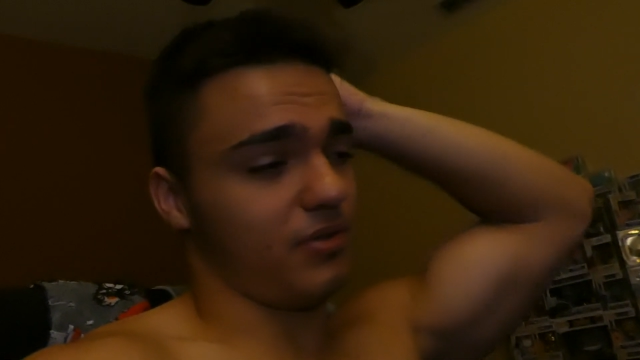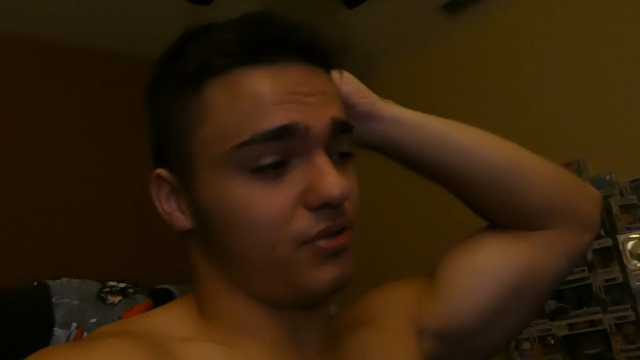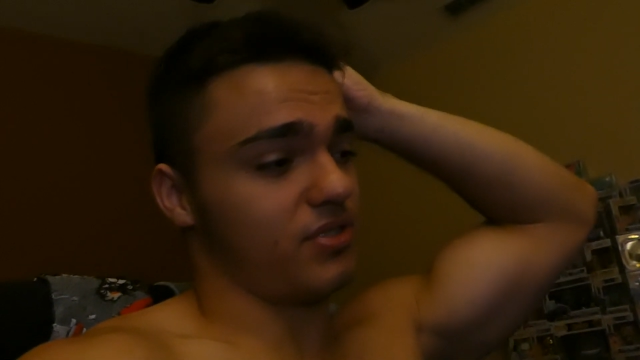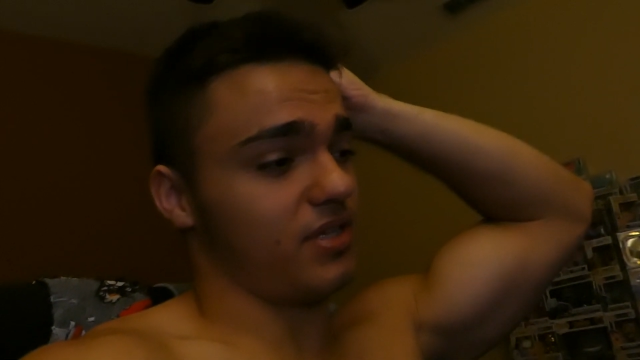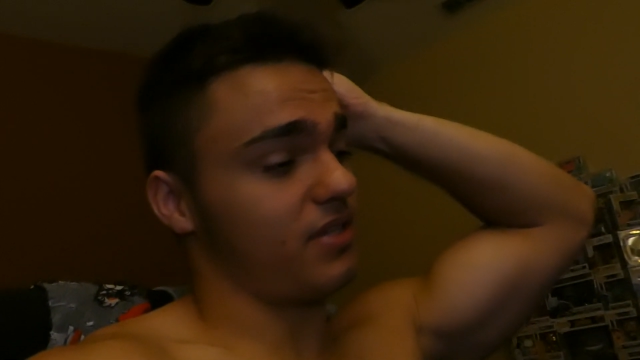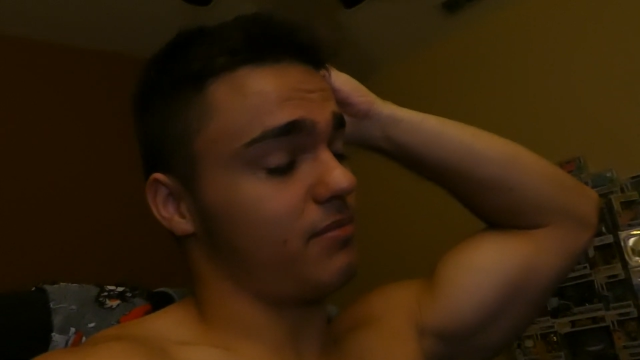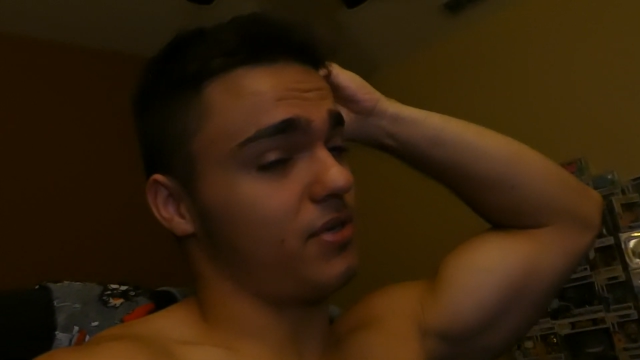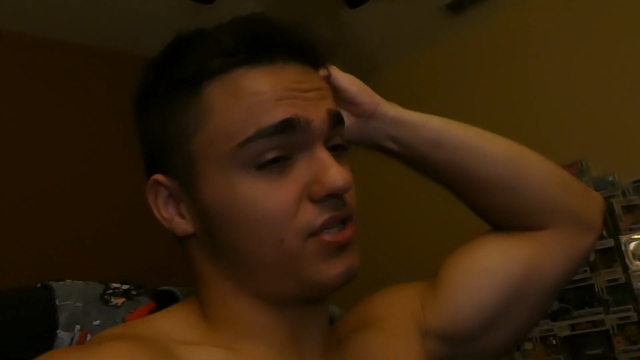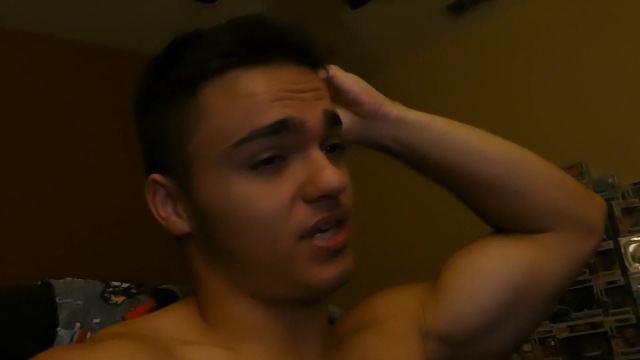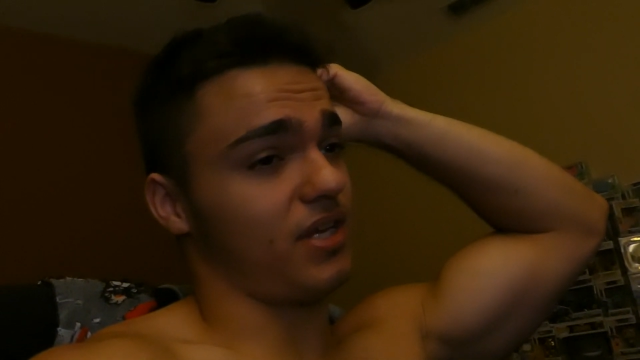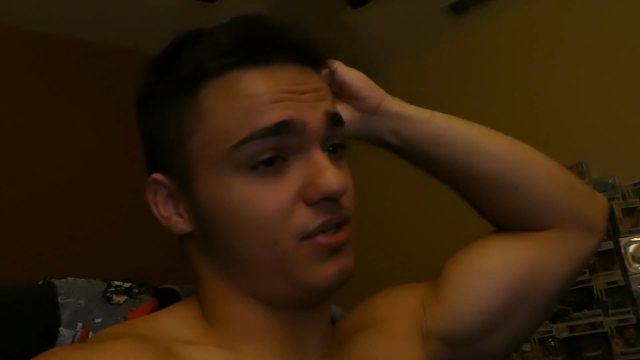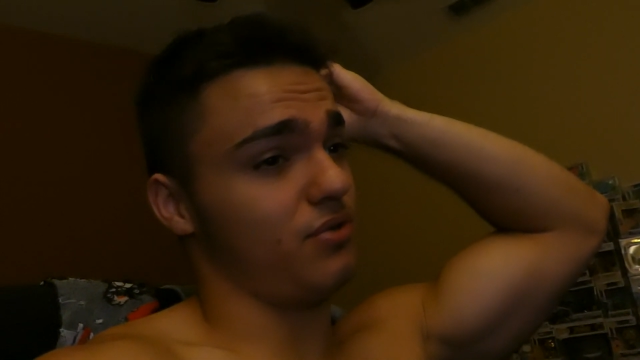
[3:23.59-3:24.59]
there's nothing much
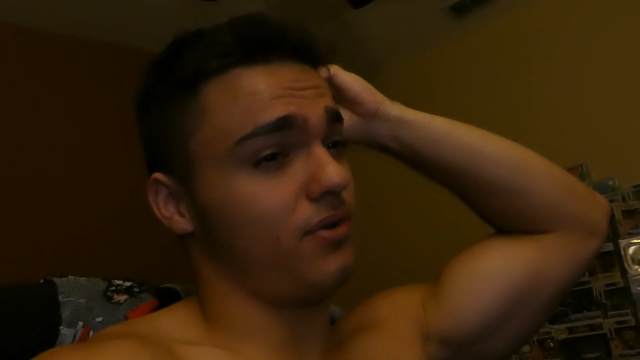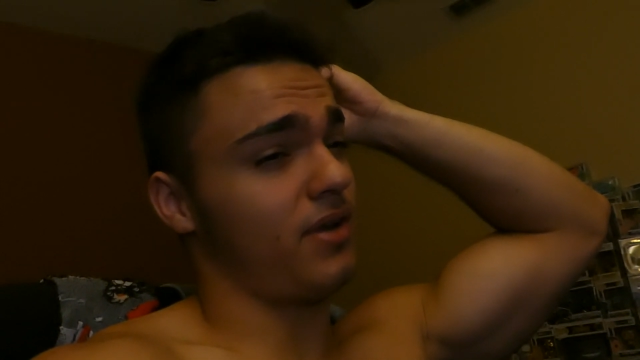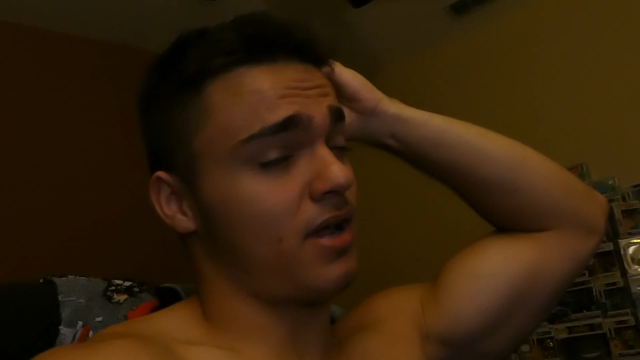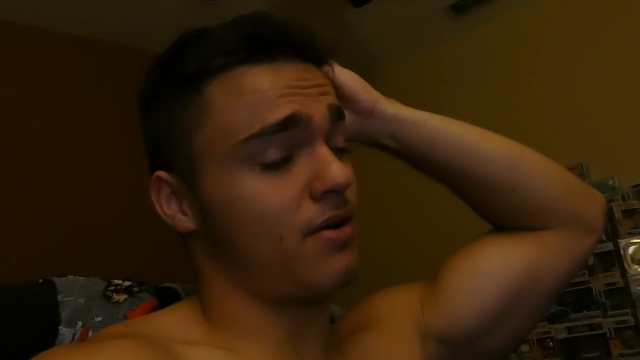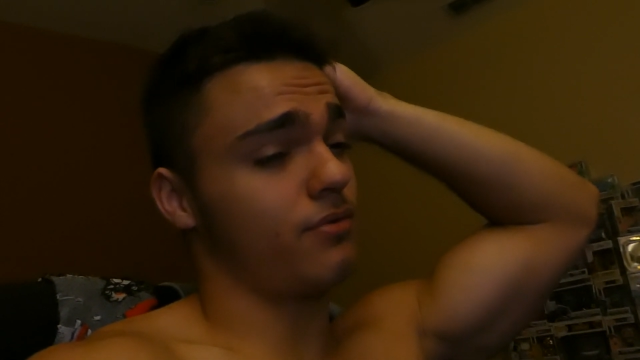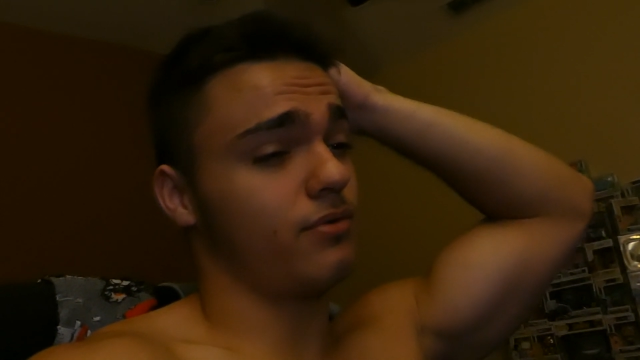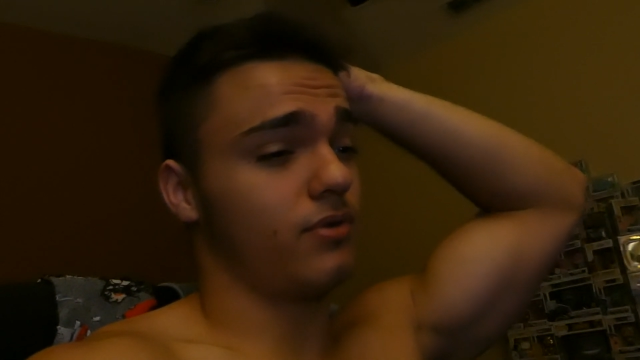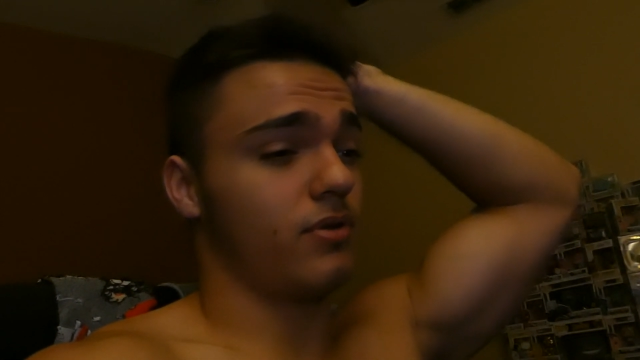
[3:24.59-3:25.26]
I can do right now,